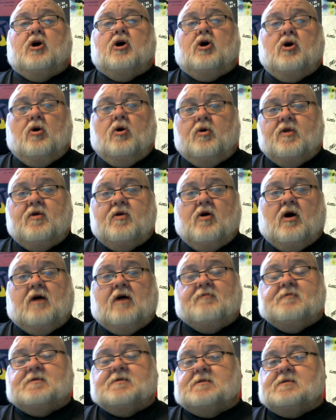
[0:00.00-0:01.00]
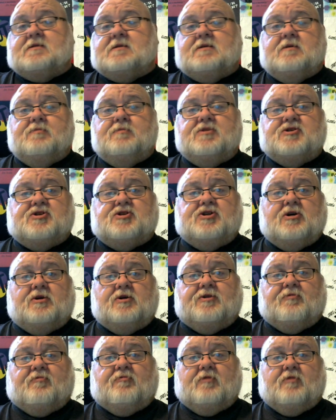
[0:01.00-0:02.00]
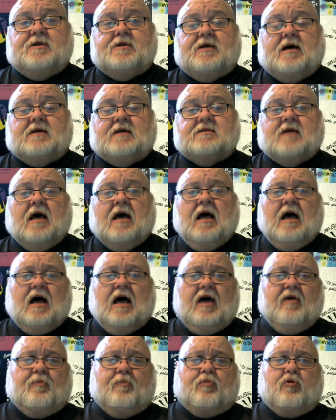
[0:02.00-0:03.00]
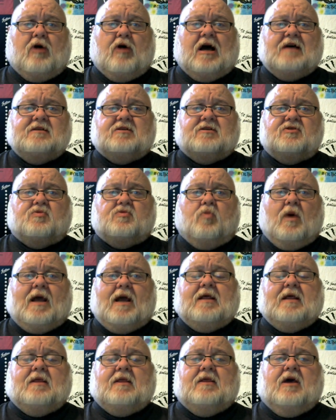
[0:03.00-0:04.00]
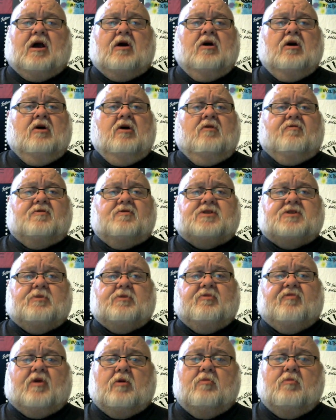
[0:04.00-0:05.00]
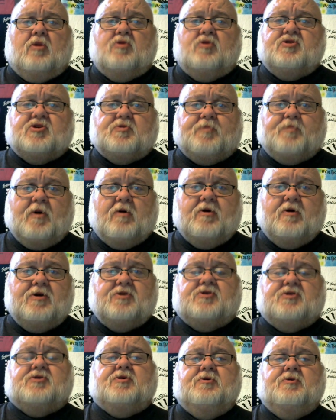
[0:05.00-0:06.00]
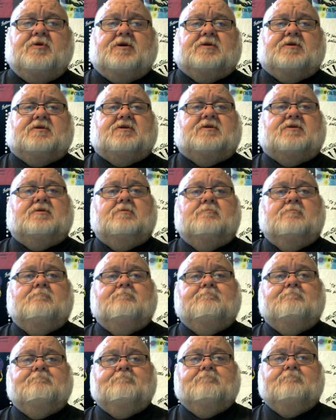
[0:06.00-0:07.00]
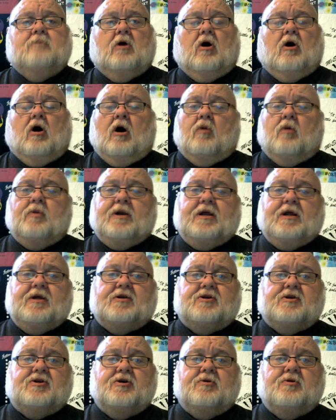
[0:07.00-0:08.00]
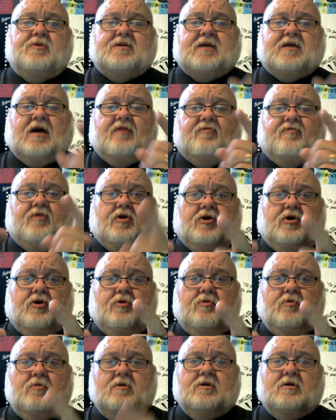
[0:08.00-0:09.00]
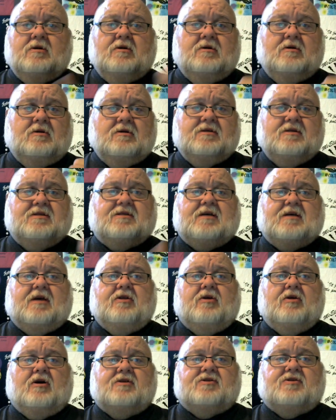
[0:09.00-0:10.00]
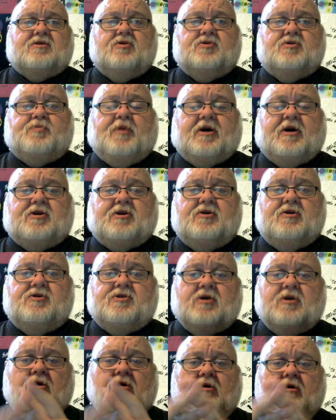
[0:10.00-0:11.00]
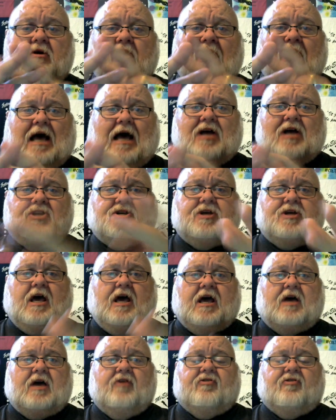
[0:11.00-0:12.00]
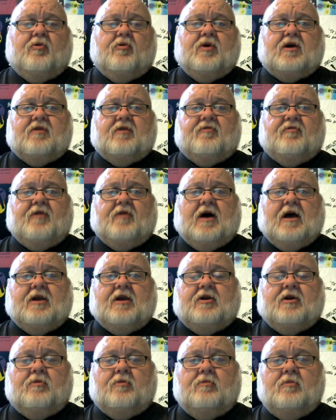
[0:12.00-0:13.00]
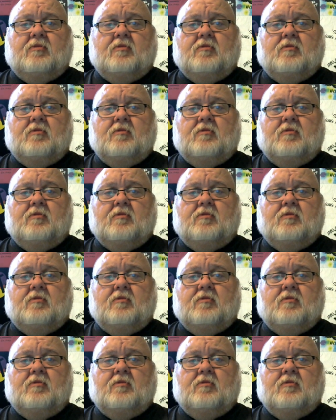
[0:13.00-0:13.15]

go to the office and see Miss Jill at the front desk. I have prizes waiting there for some of our most spirited students. All we need to do is have you send us those pictures, hashtag us so we can find them,